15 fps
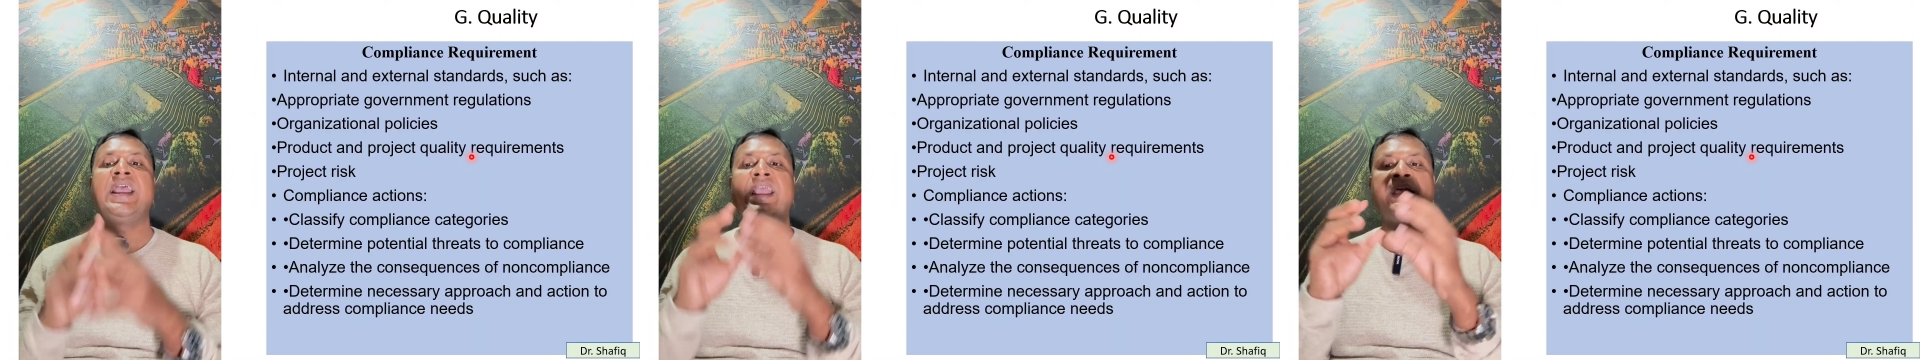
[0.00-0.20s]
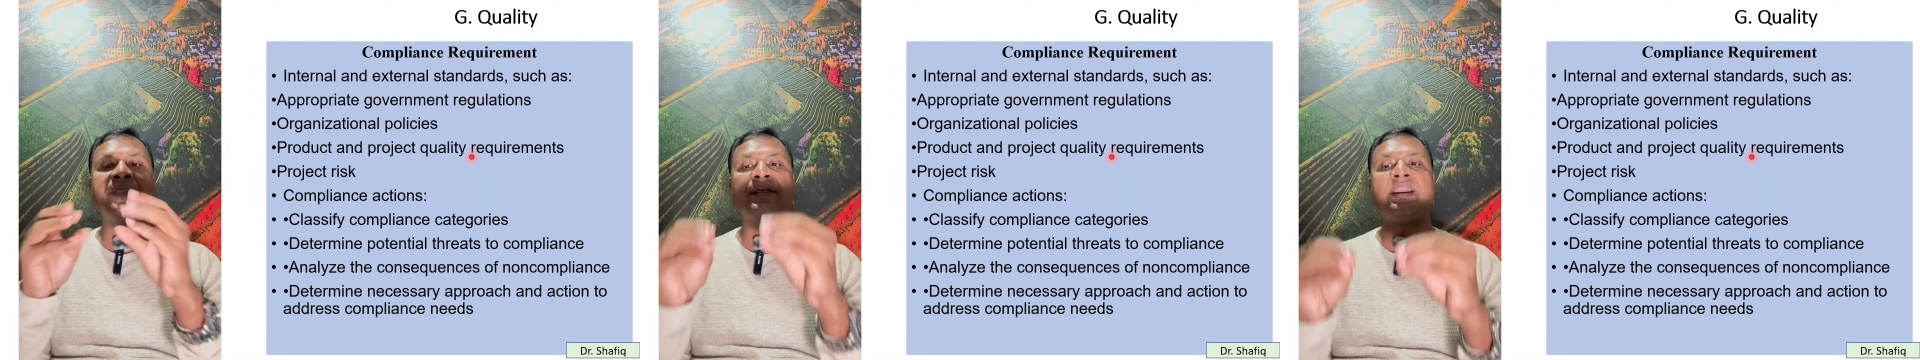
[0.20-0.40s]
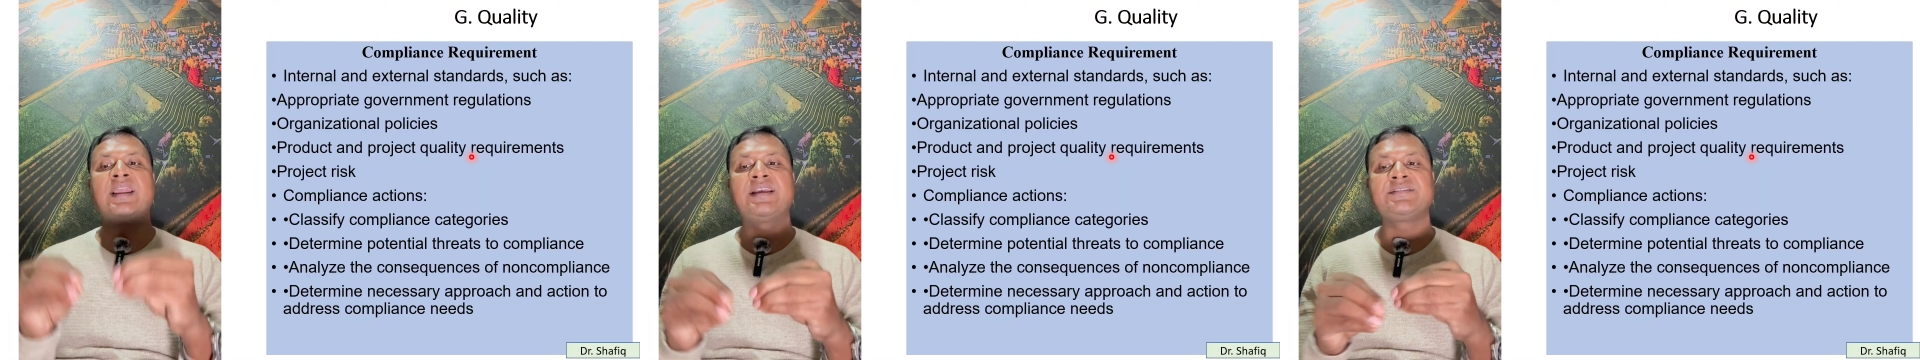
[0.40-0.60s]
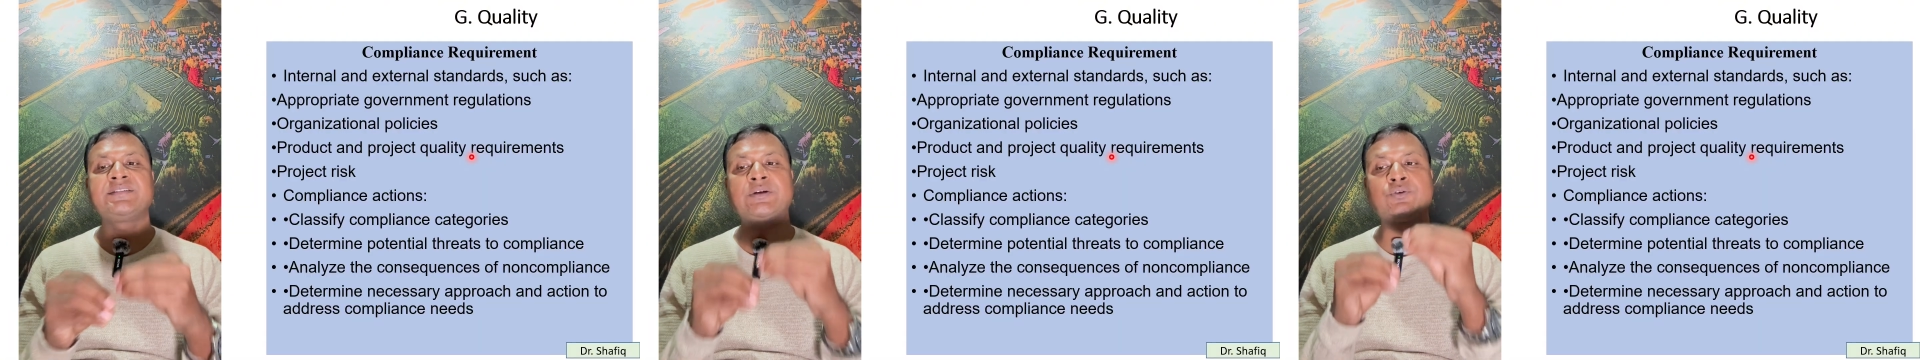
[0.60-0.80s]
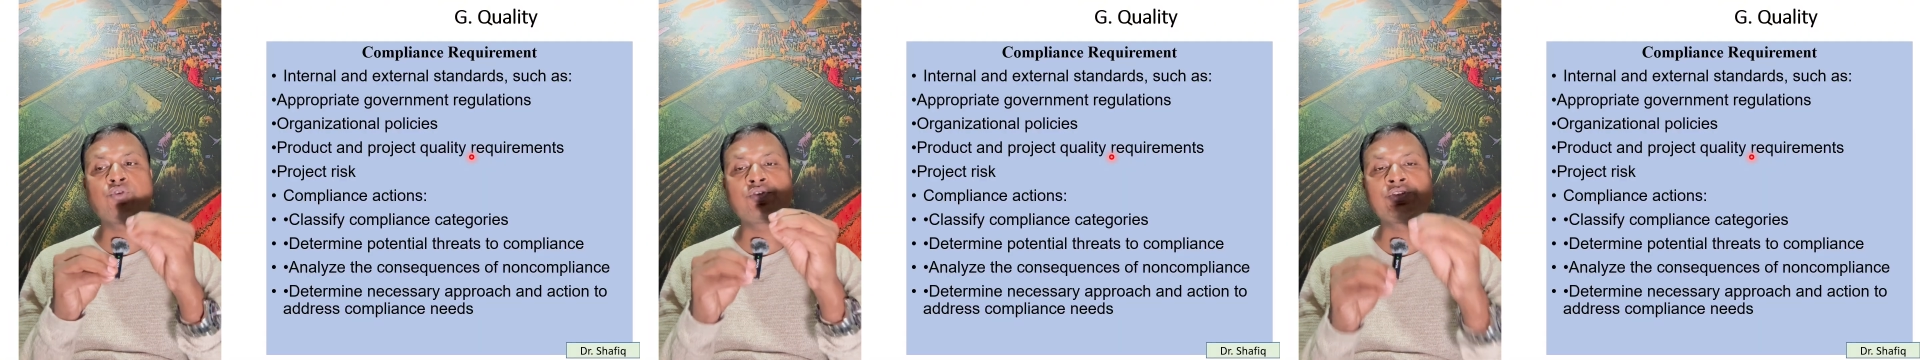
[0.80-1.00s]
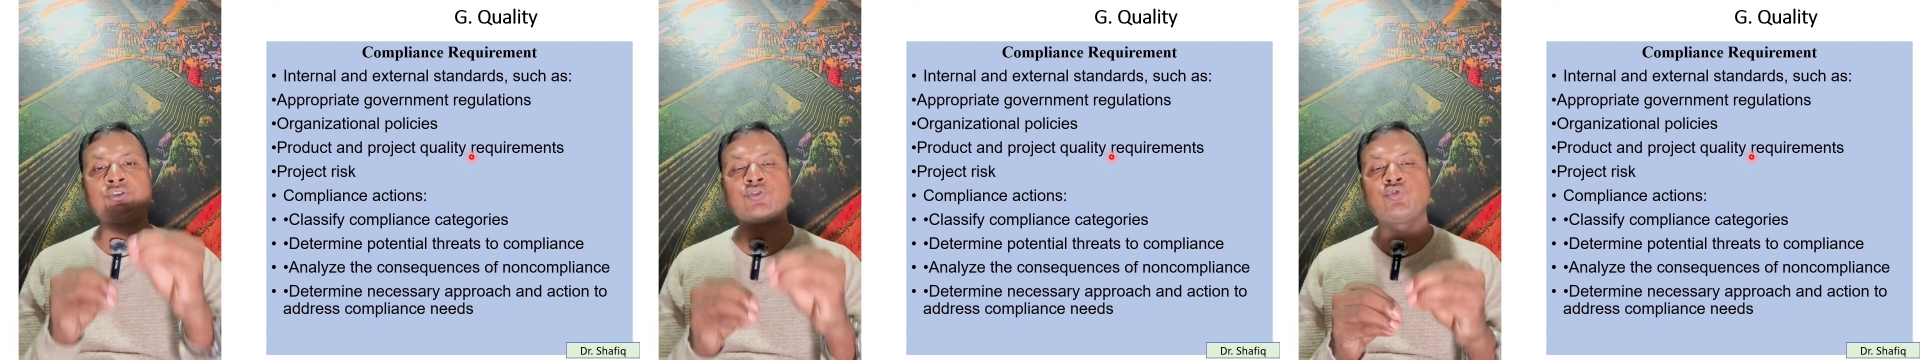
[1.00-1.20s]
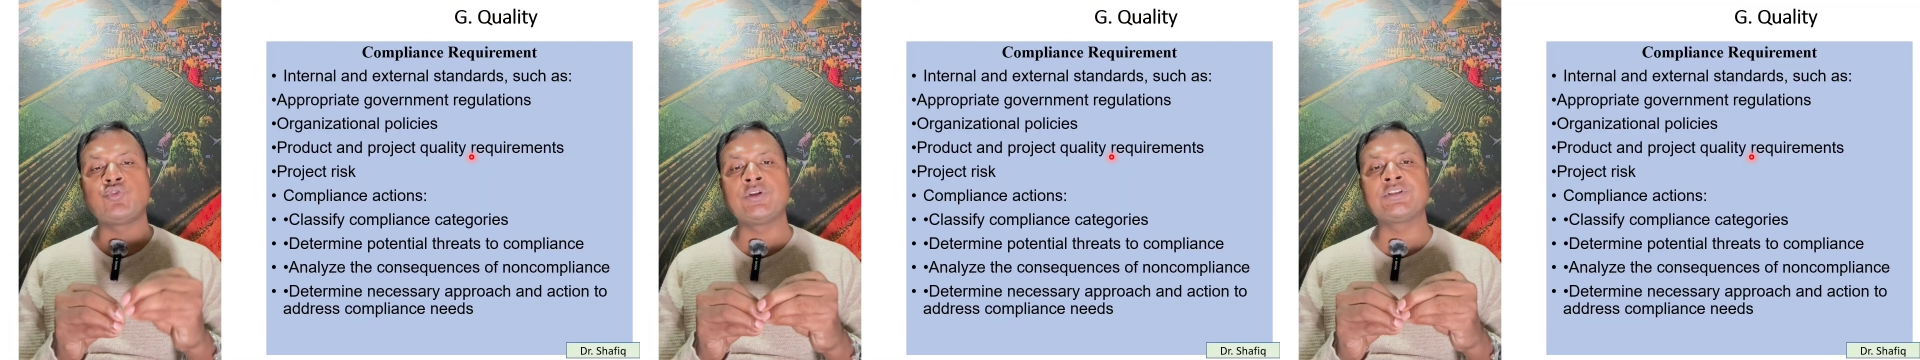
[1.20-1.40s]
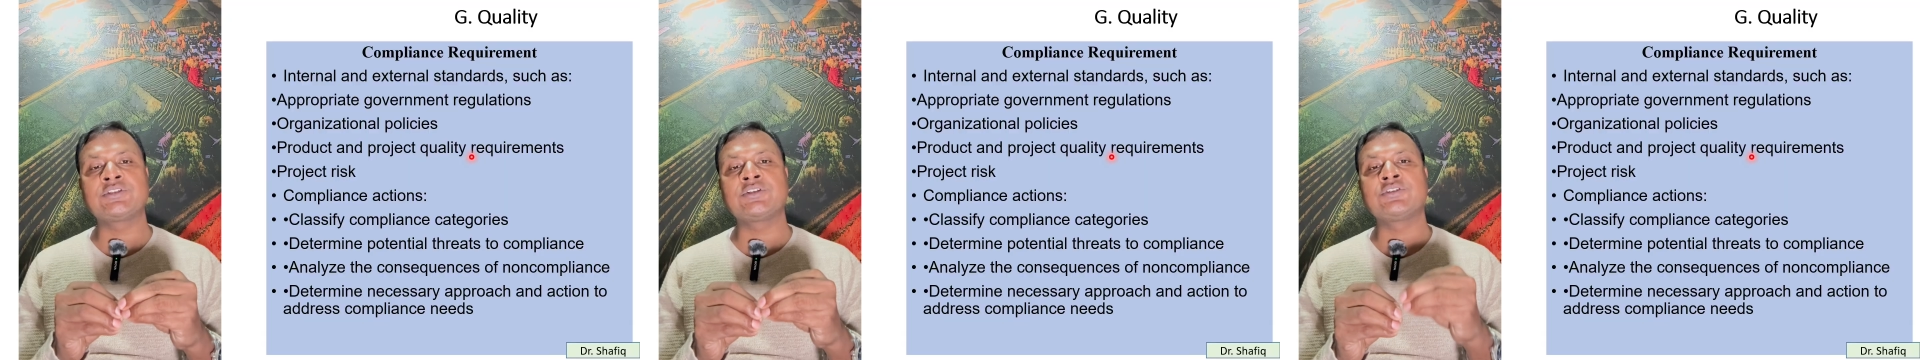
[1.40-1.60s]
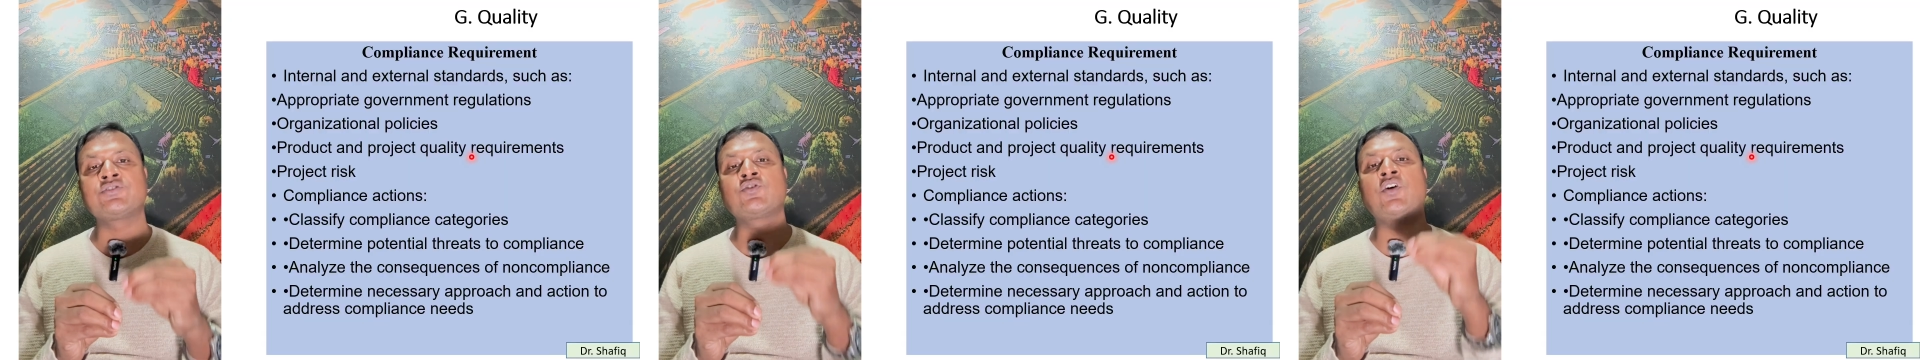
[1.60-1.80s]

analyze the consequences